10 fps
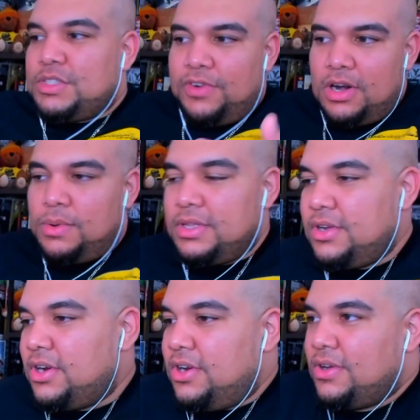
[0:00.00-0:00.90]
flirting with the
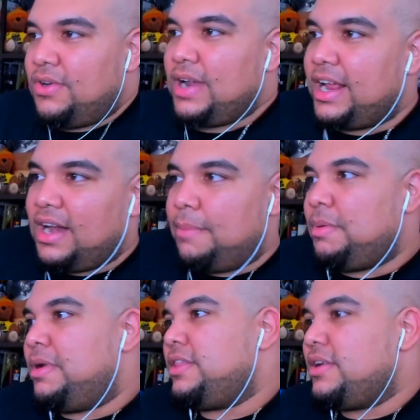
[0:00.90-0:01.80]
girl, like
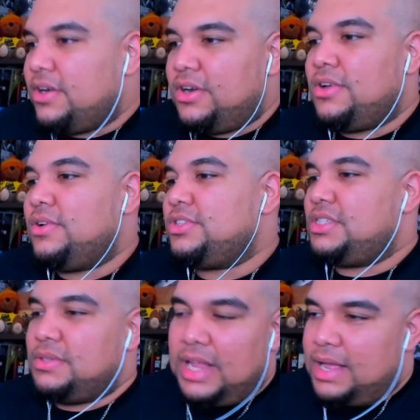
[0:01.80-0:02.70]
complimenting the girl.
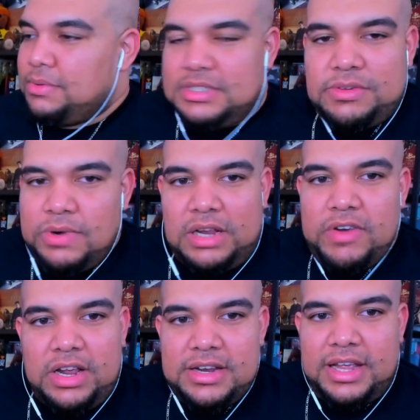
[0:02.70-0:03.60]
She like, it was just a really, really
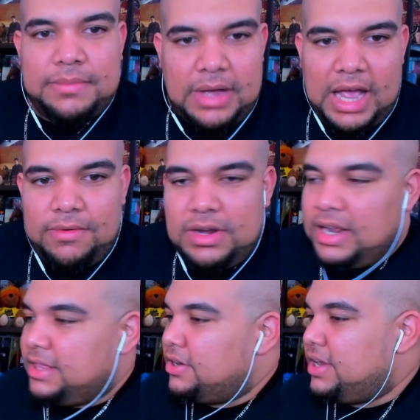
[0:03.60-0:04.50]
good date. I really
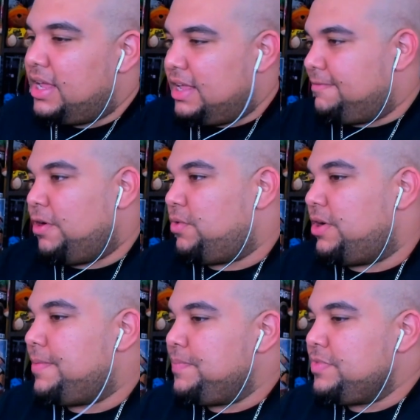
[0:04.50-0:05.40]
liked their date. It felt
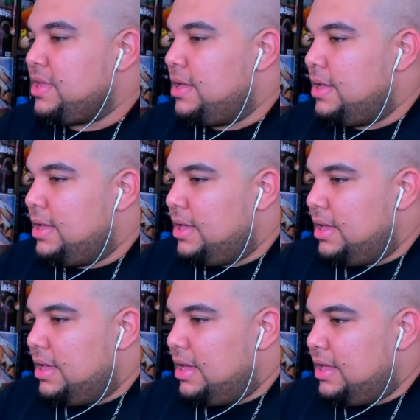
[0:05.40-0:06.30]
real.
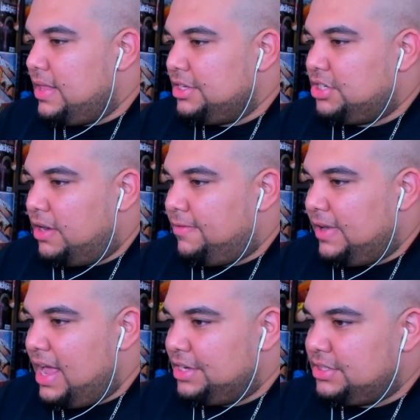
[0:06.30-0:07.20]
Then Chuck
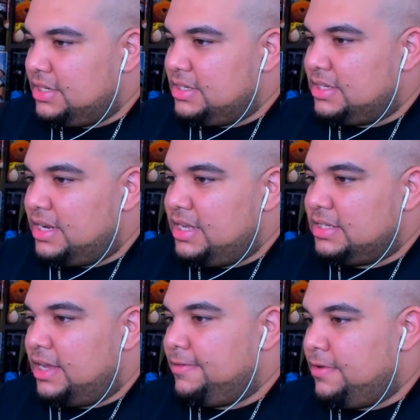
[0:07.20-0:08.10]
flashes and he's
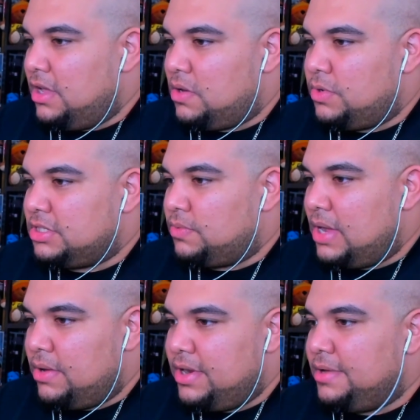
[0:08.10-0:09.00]
like, fuck, we're
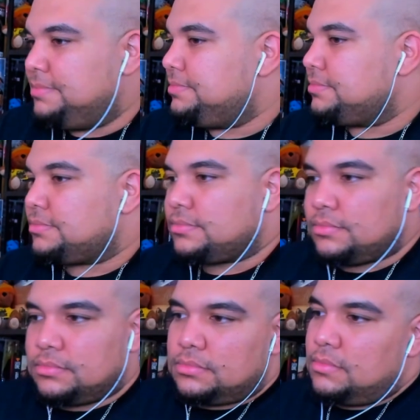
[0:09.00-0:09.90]
surrounded.
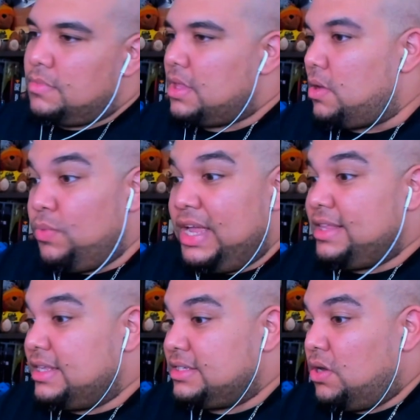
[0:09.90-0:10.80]
We get
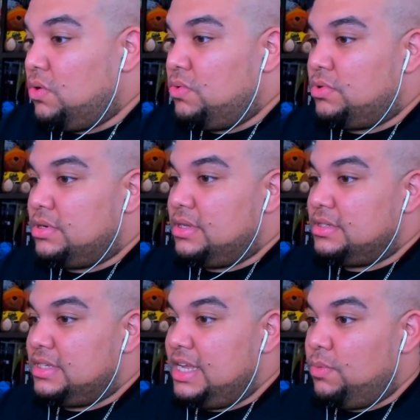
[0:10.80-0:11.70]
this whole
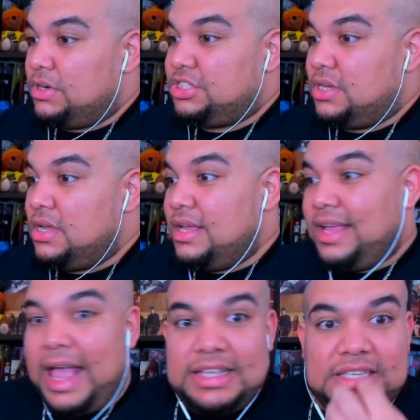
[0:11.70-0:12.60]
scene where
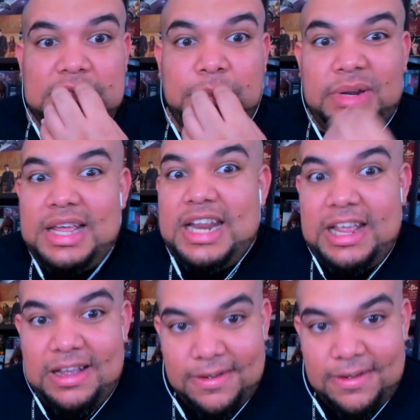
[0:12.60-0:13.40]
Casey's bleeding